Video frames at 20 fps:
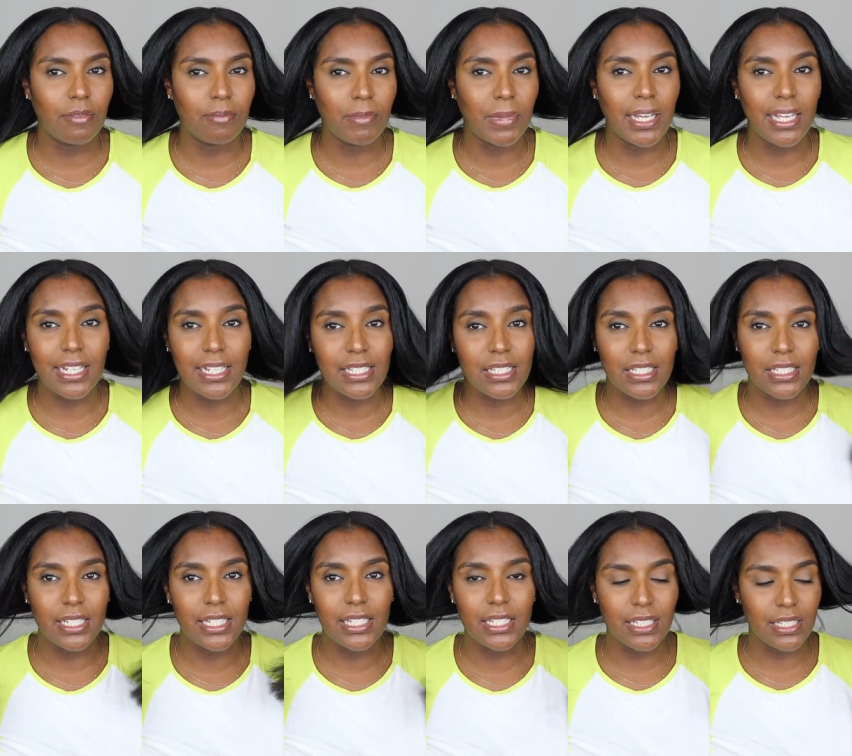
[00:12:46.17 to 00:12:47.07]
my ends
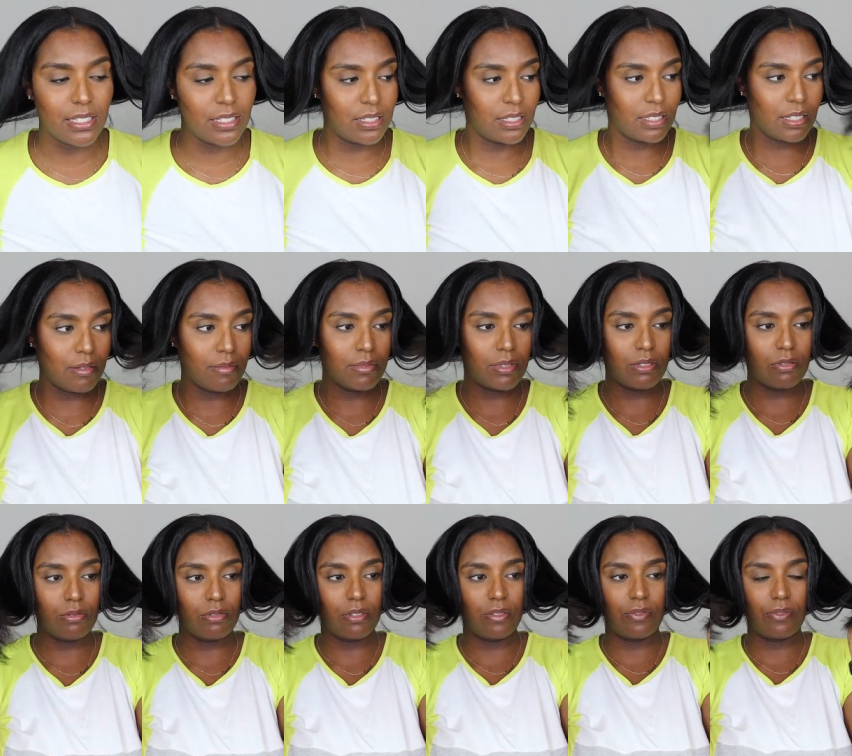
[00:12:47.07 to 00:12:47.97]
needed some
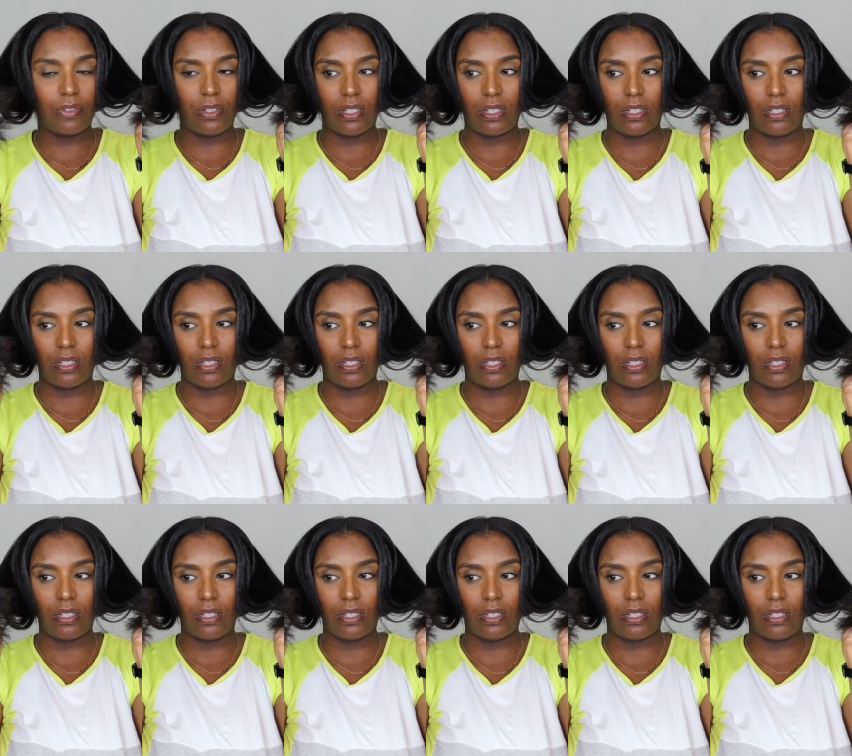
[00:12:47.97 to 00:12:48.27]
sort of